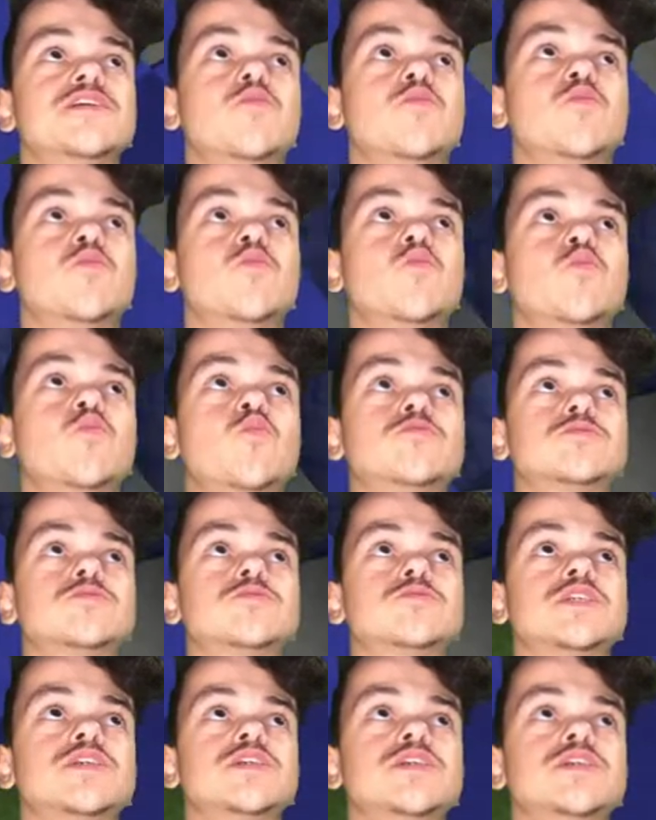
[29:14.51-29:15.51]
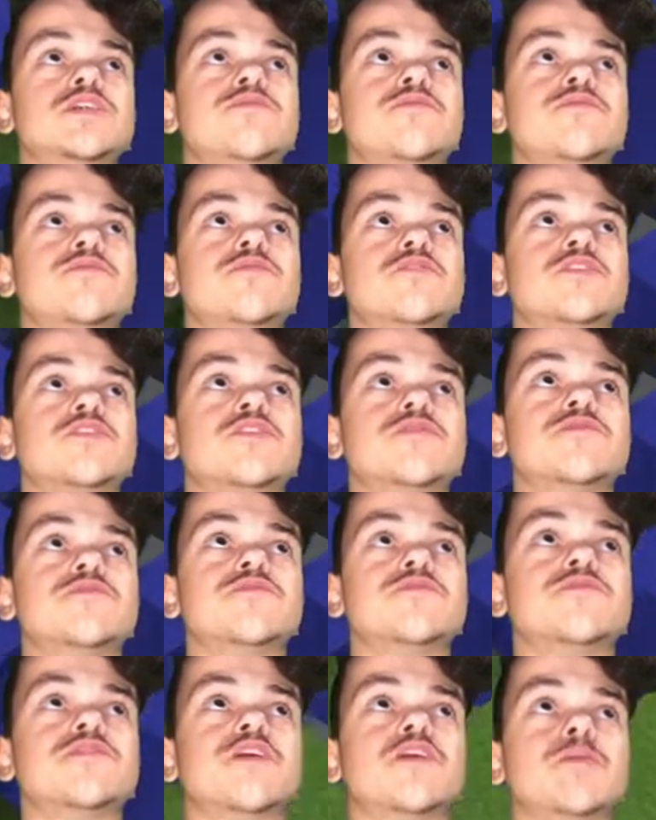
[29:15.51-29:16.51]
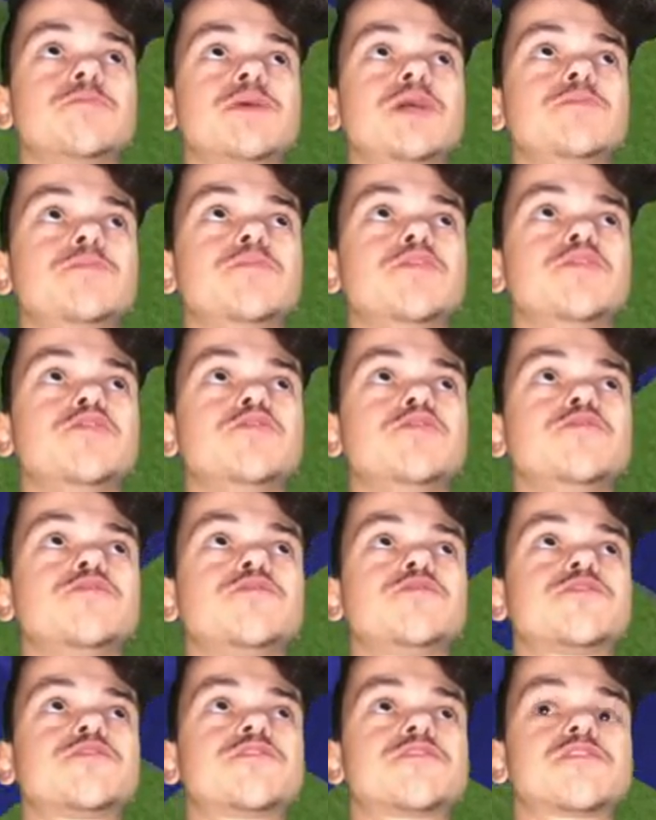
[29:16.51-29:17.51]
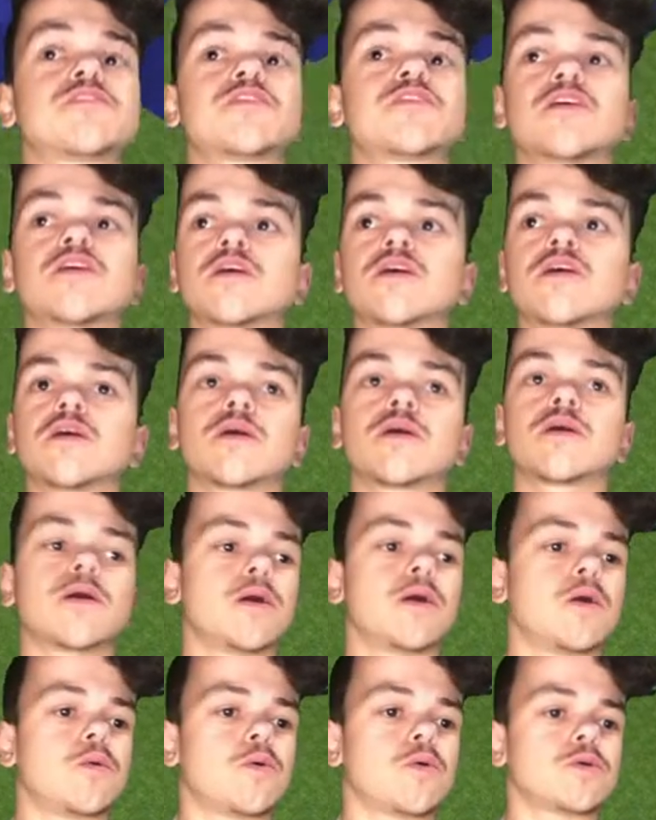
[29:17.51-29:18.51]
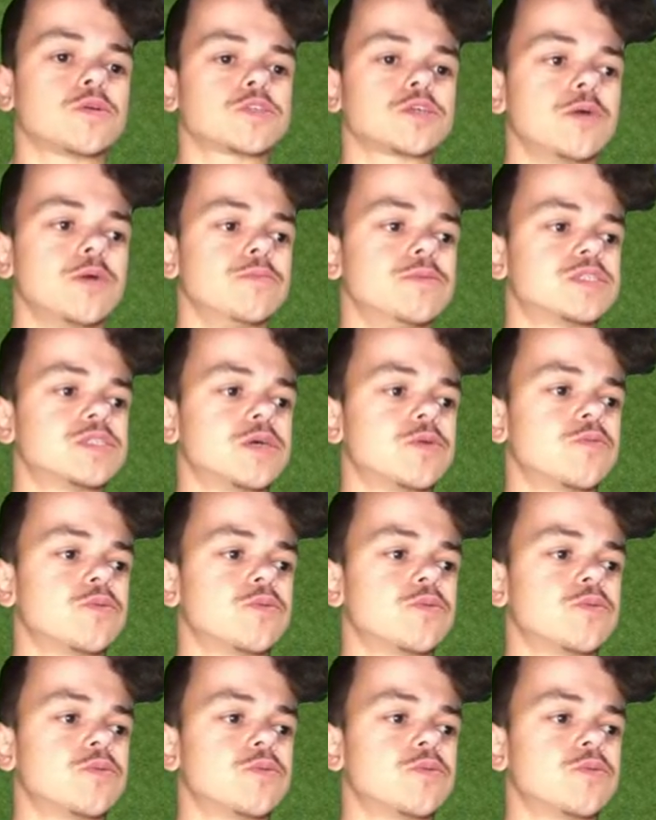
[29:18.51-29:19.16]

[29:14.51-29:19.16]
walls in for the VIP booths. What time is it?